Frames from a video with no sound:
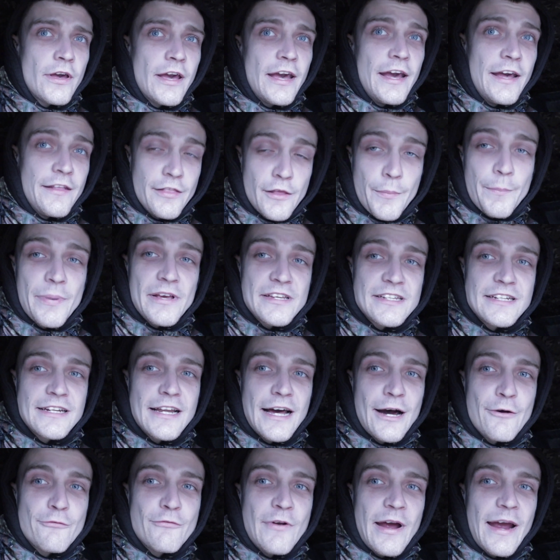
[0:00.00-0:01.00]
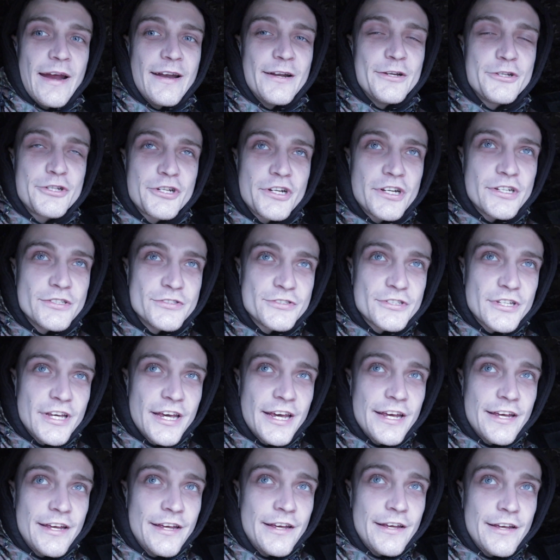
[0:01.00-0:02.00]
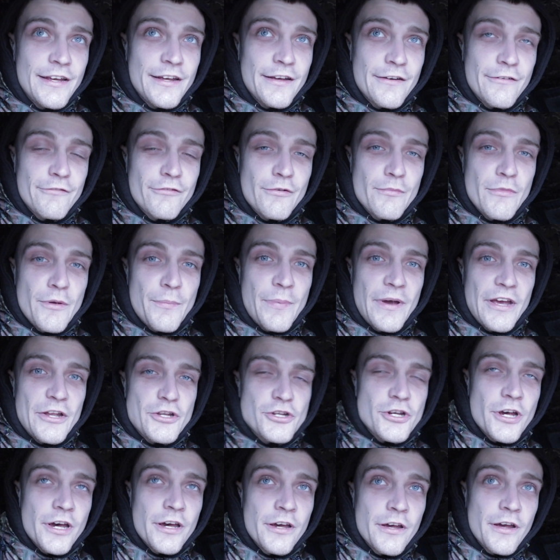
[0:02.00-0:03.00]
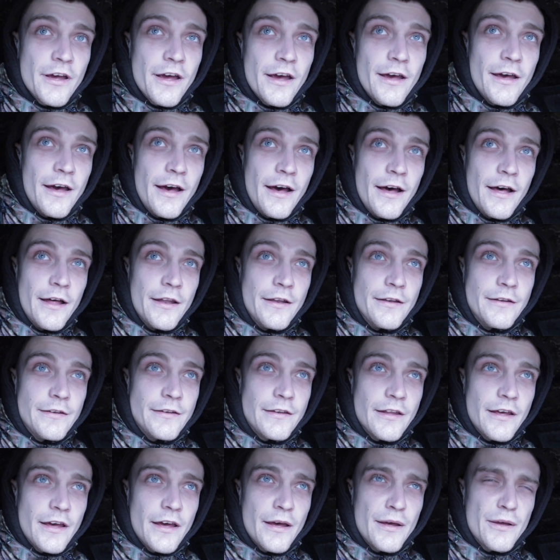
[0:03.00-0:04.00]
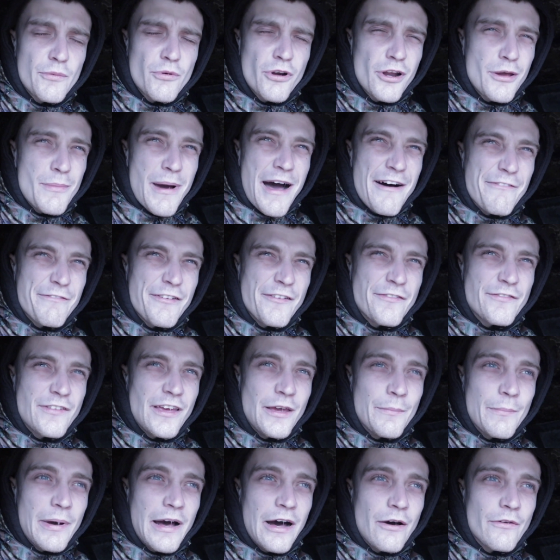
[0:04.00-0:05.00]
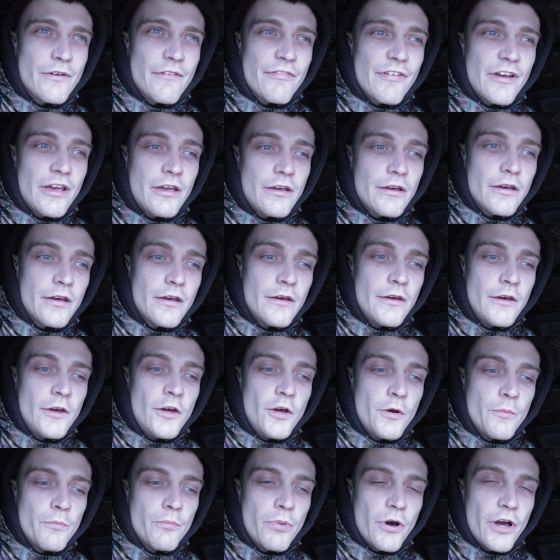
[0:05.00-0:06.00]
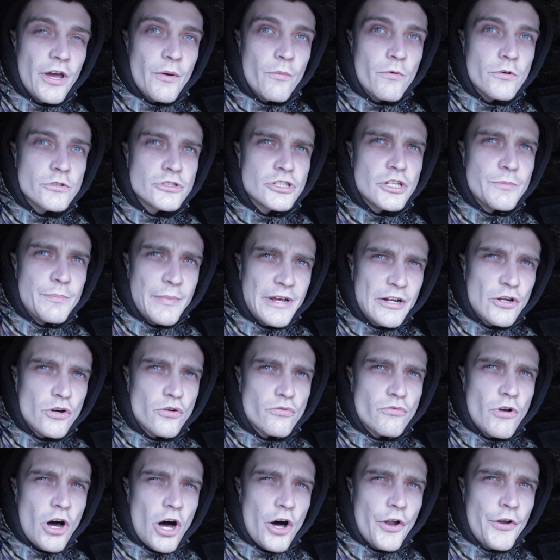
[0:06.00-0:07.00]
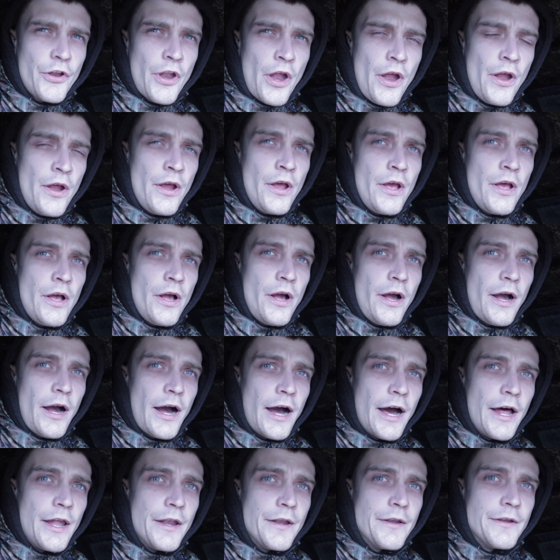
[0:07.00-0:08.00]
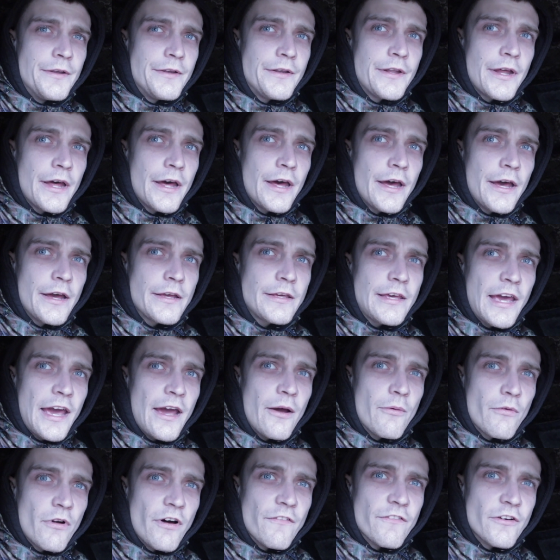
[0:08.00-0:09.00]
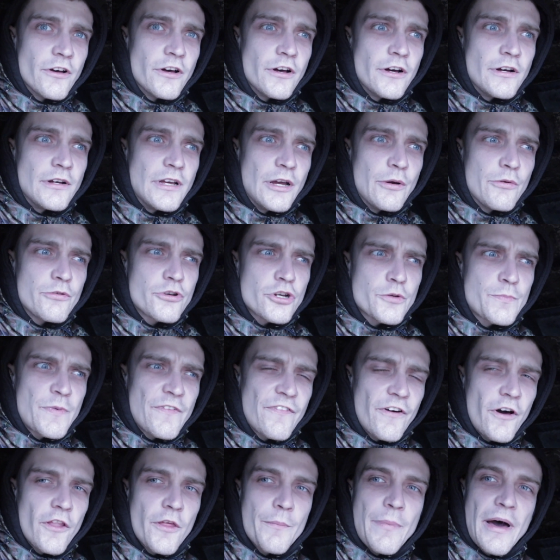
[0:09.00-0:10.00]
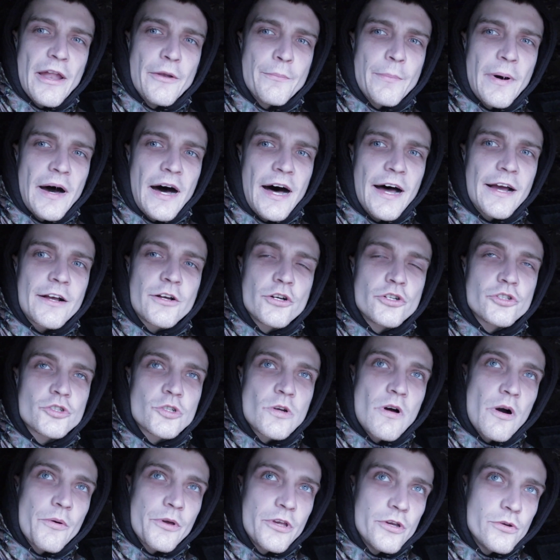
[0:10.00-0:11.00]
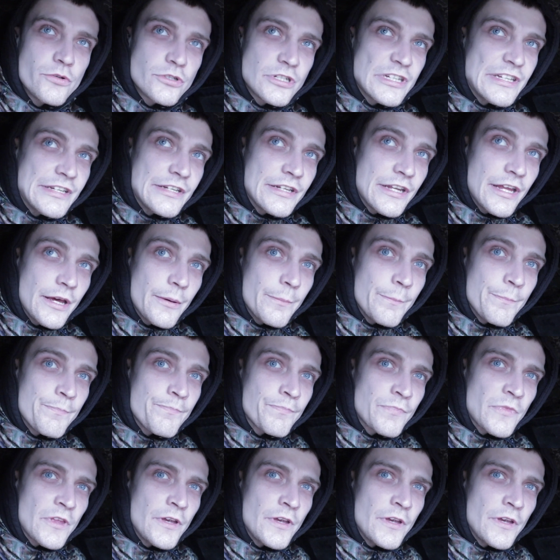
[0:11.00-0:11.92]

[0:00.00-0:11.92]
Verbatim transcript: in the pissing down rain, as you can see from the picture. And uh, it was only about fifteen pound I think, but it was the middle rod, and uh, yeah, it was, a, it was just before the banned particles, so I was using um,